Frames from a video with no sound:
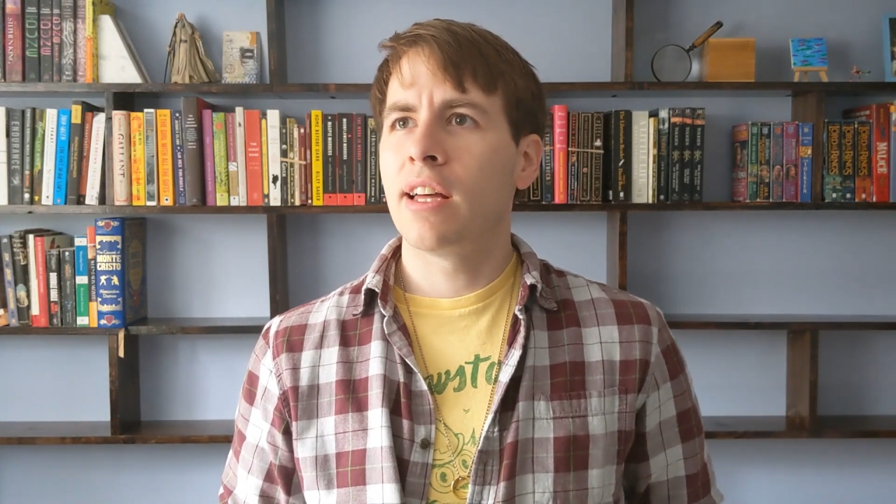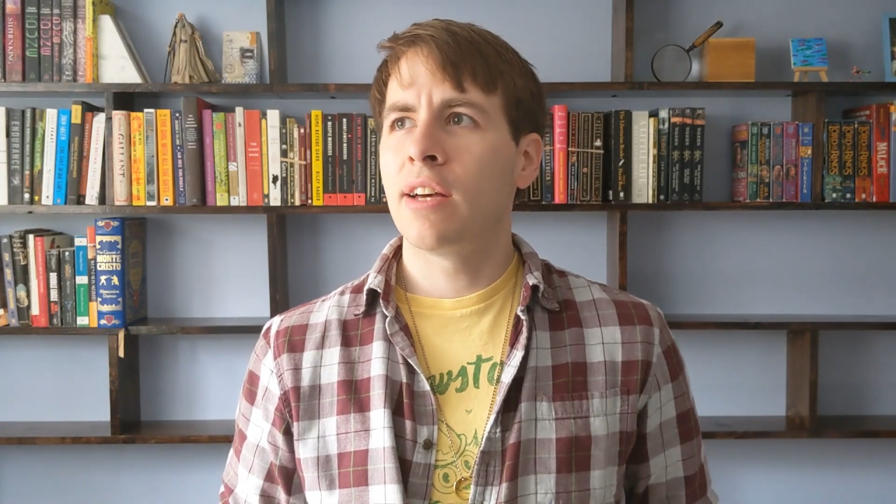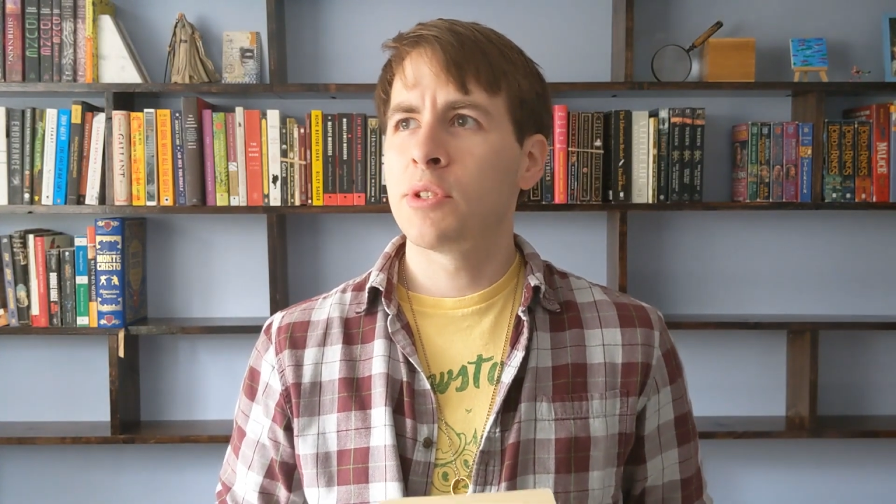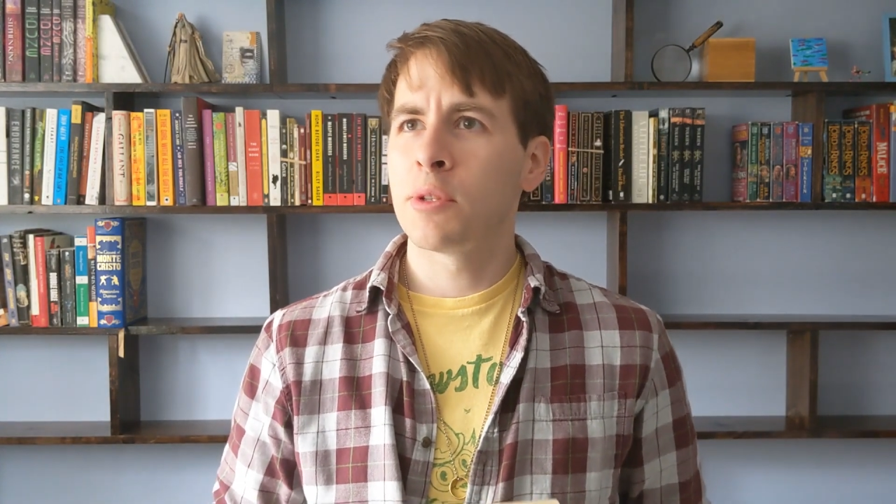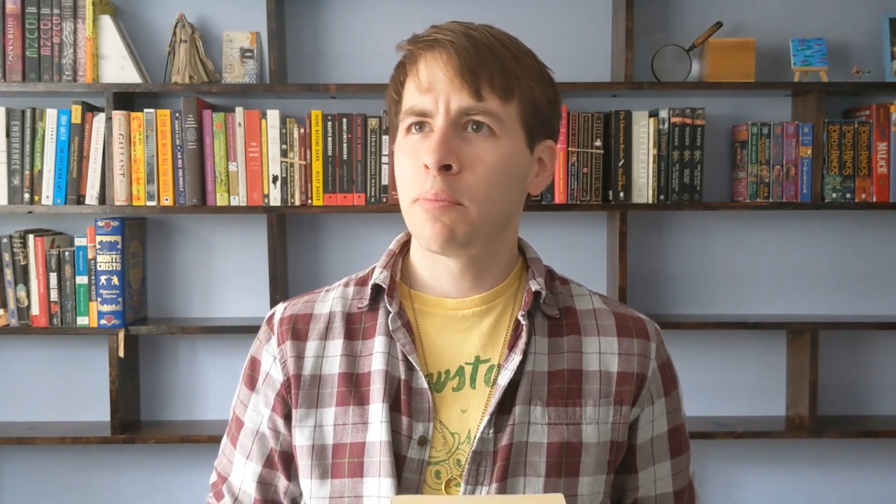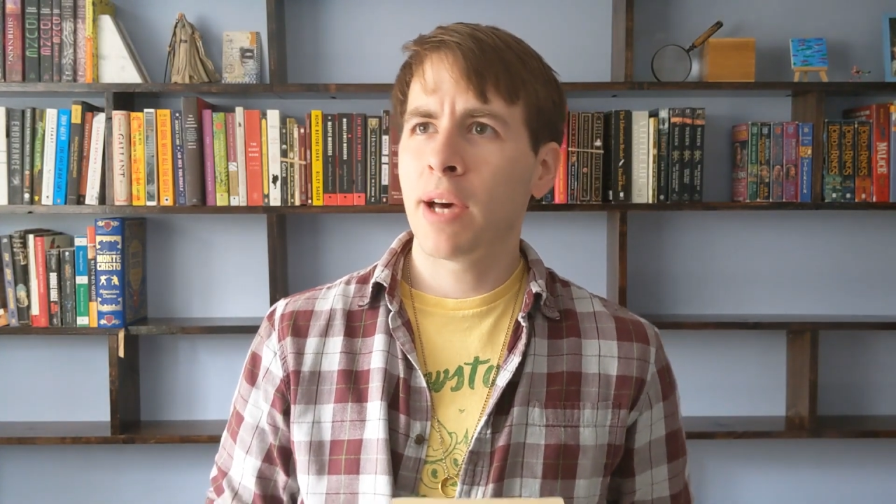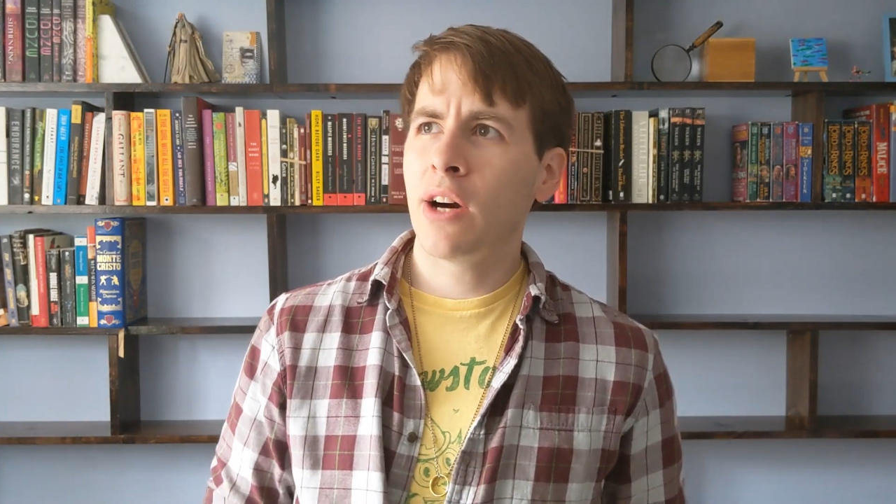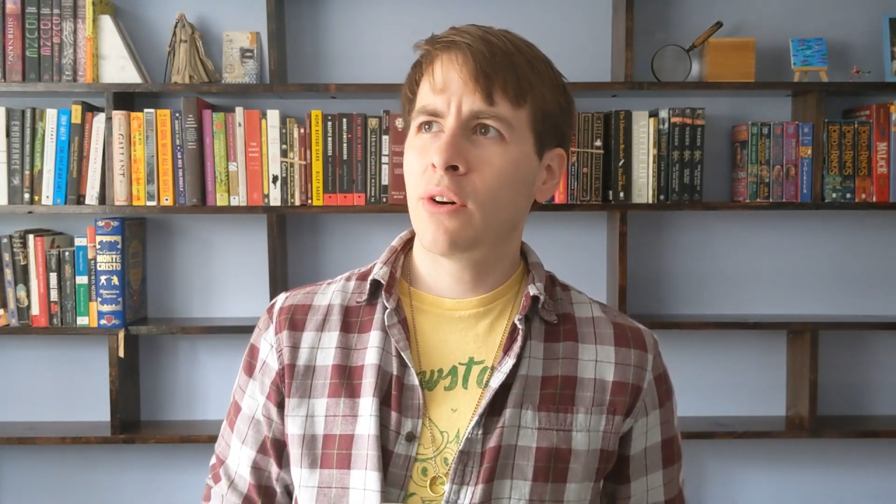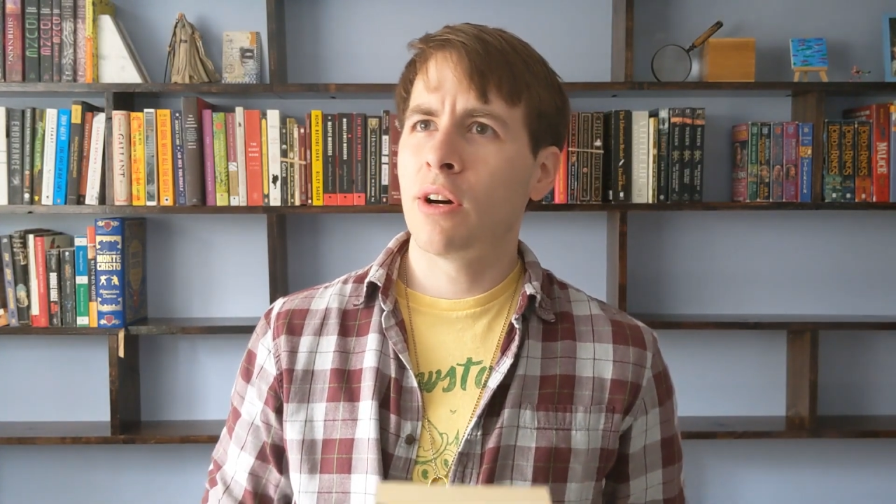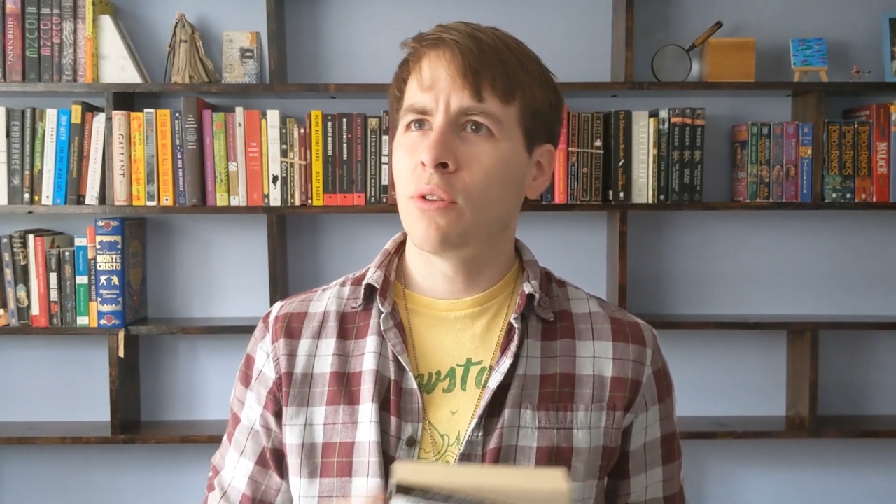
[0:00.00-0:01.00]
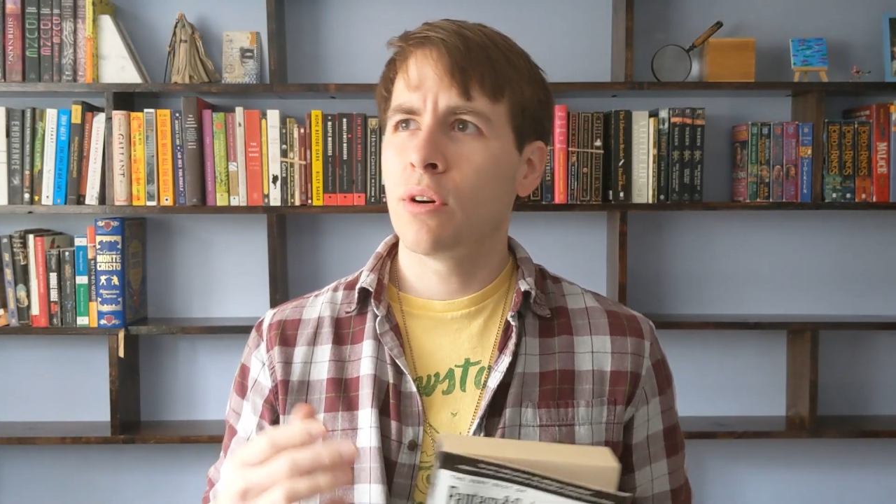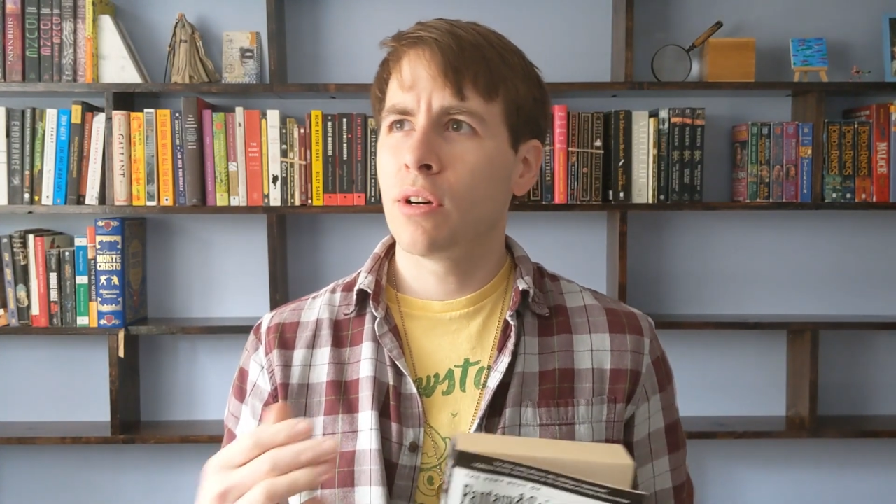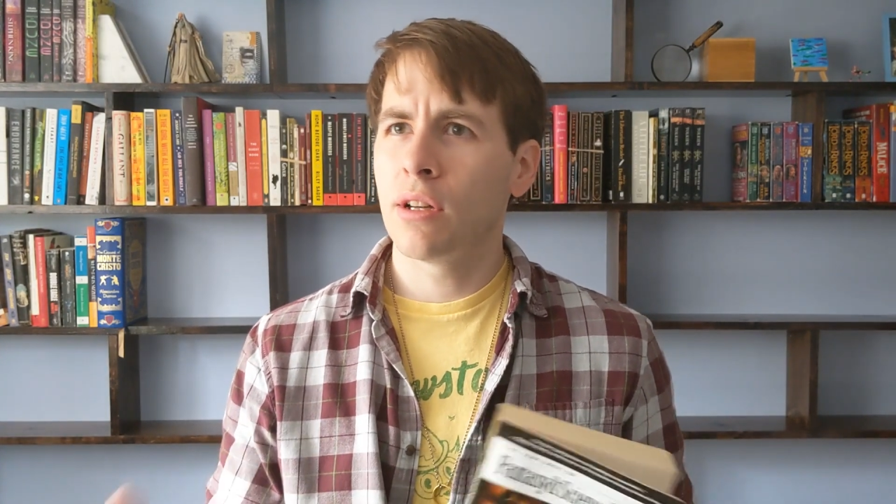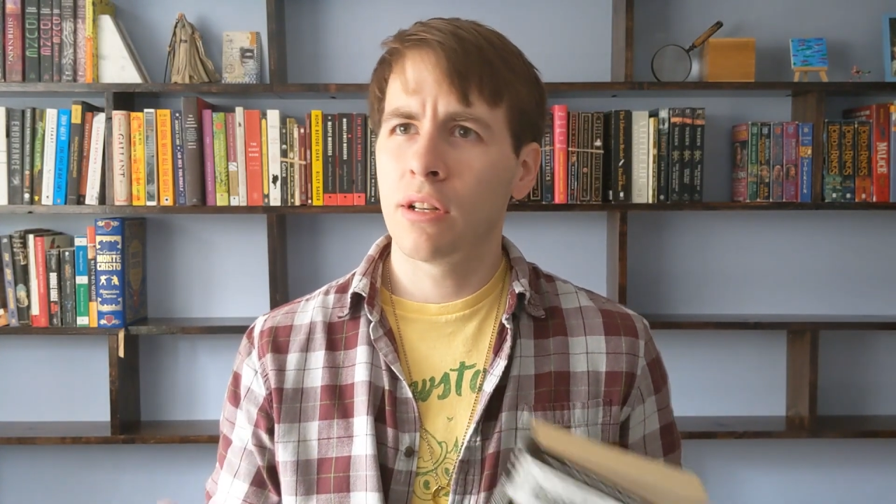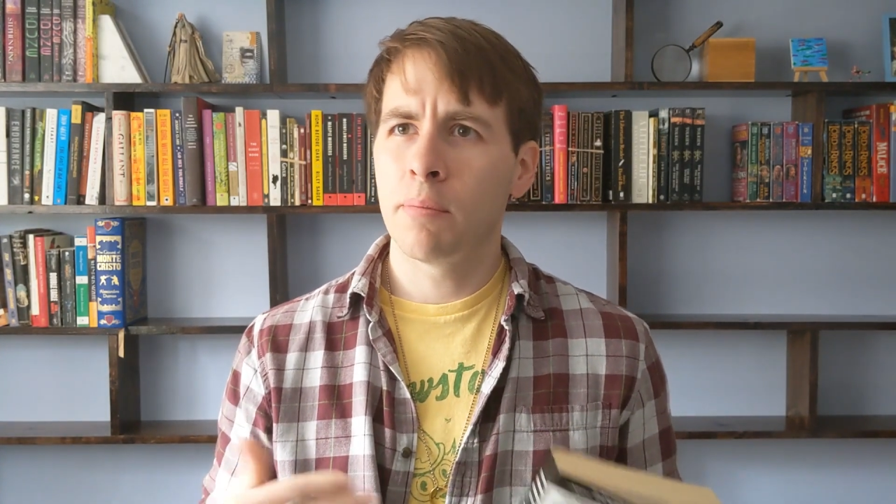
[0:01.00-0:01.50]
It was
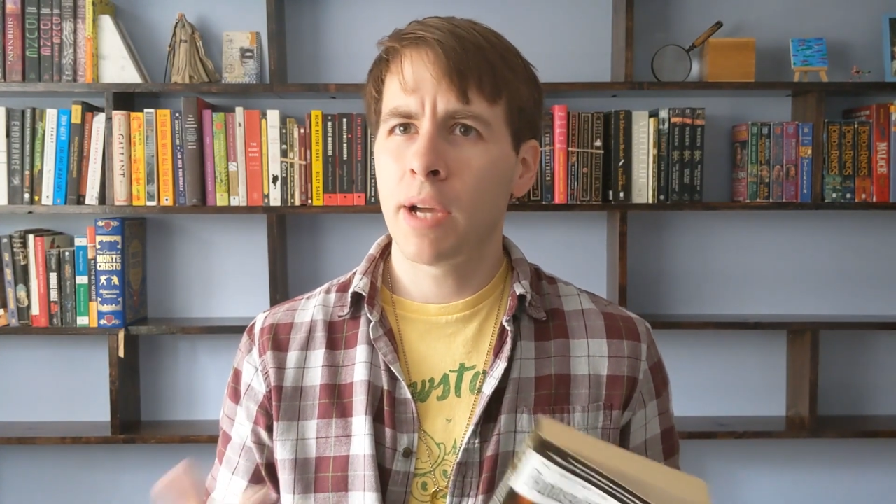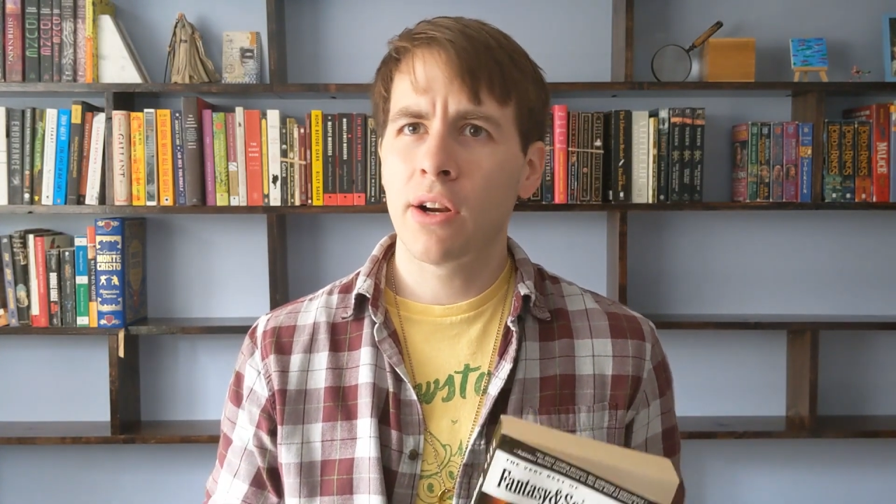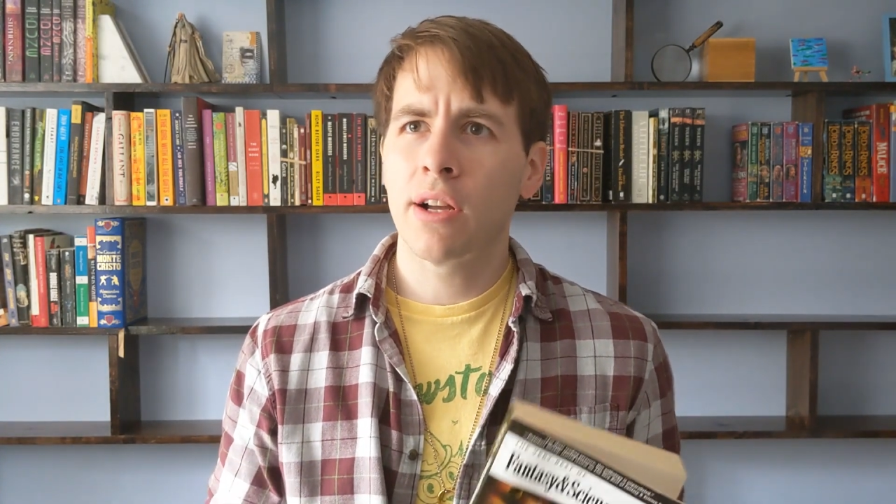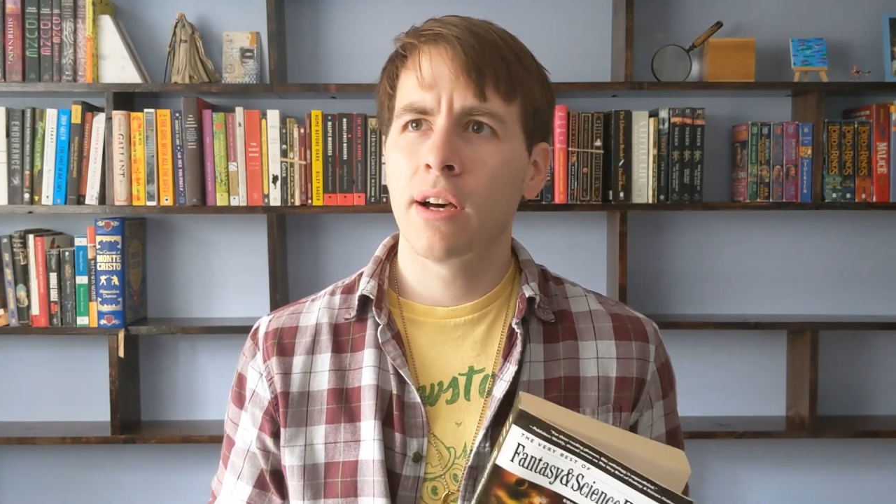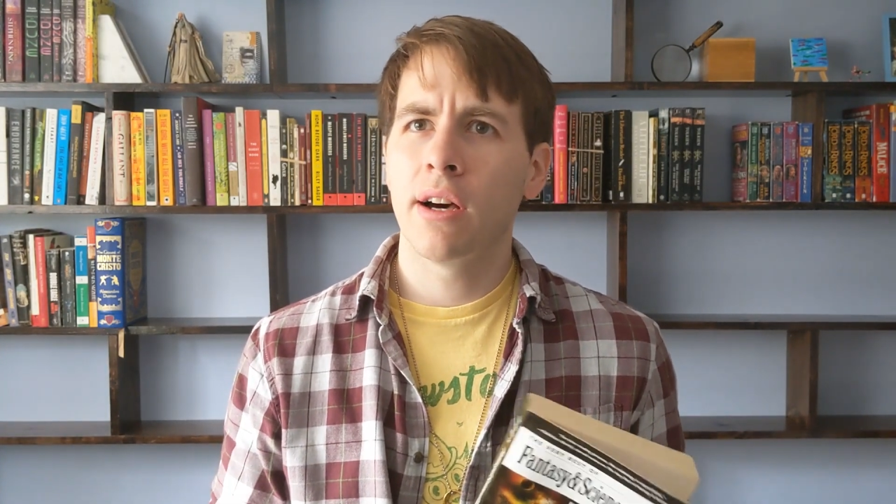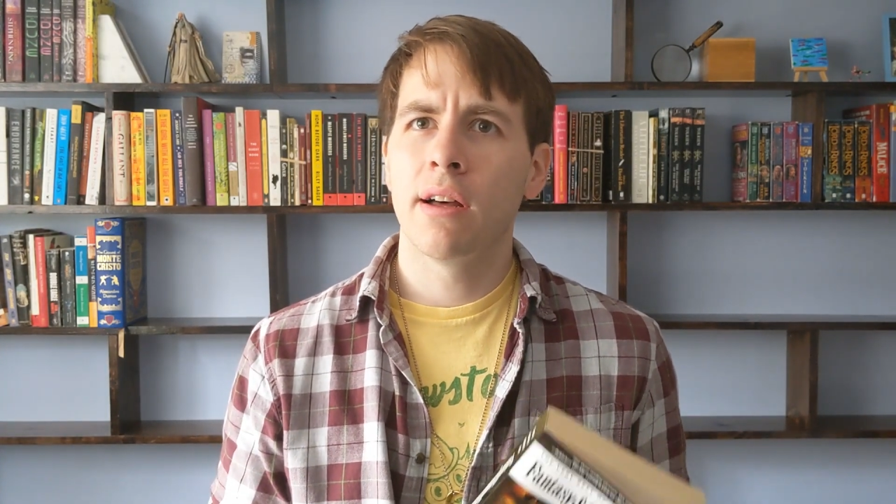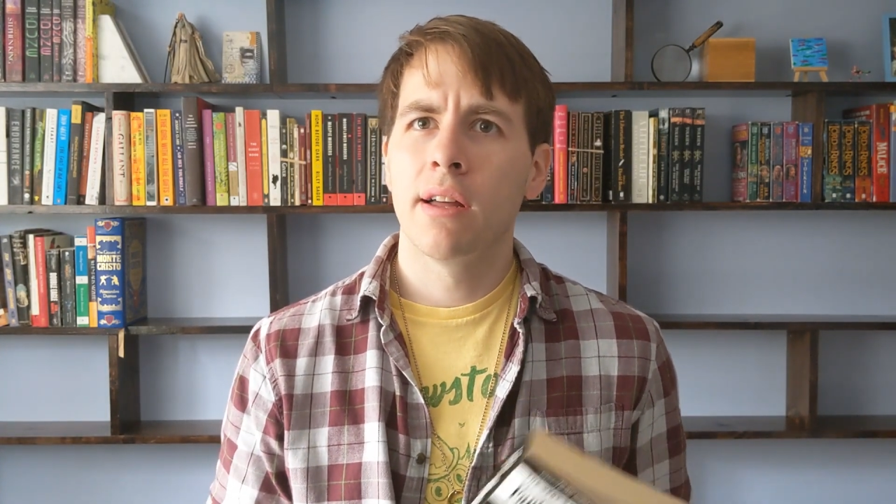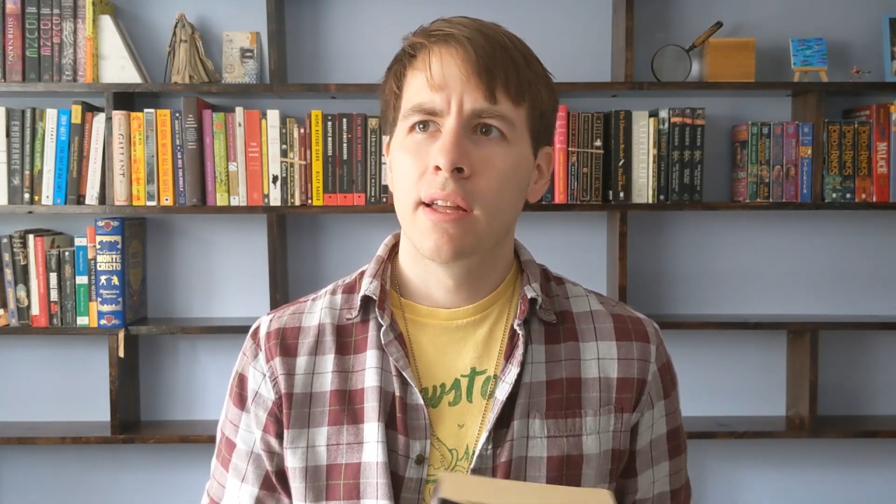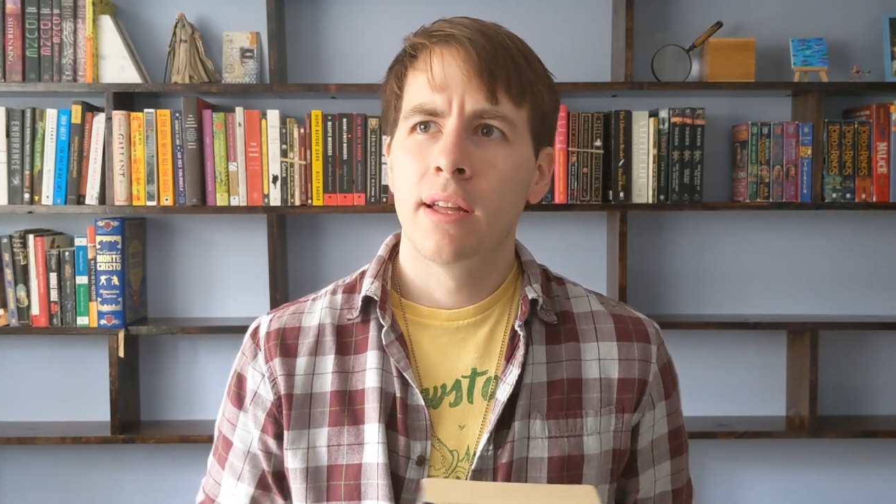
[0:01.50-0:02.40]
about an America